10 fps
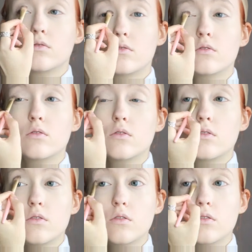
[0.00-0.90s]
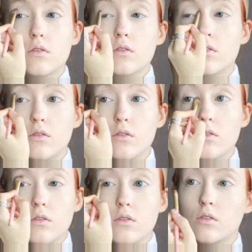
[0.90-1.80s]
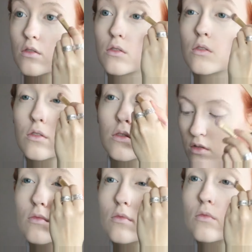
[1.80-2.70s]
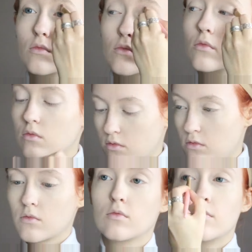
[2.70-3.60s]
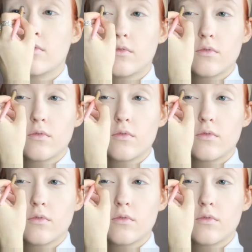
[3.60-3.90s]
Nothing is said.